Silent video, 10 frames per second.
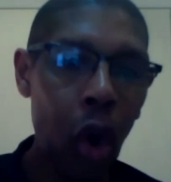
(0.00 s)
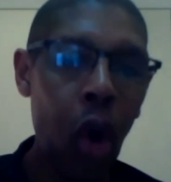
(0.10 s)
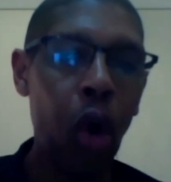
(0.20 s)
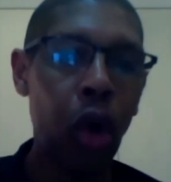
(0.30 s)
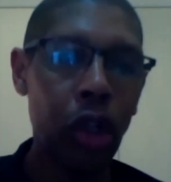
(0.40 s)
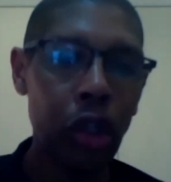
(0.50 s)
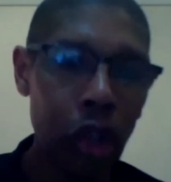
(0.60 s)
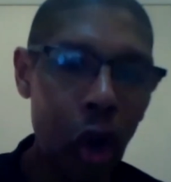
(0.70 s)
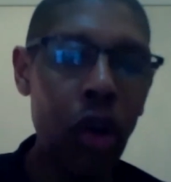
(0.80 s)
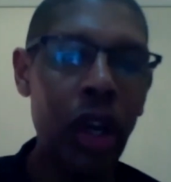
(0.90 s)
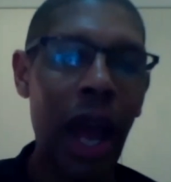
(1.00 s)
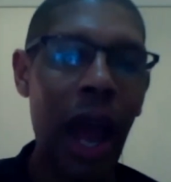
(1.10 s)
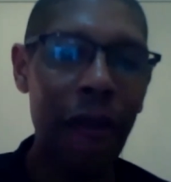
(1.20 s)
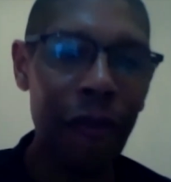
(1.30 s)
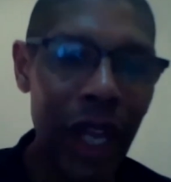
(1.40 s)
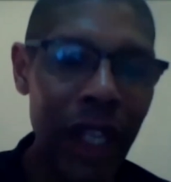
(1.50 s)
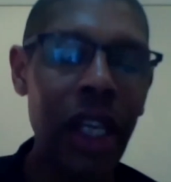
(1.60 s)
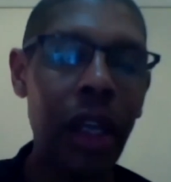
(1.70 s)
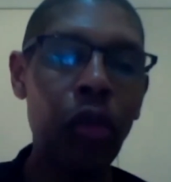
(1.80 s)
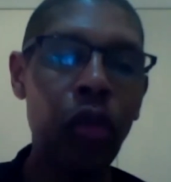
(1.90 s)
tall, young, athletic,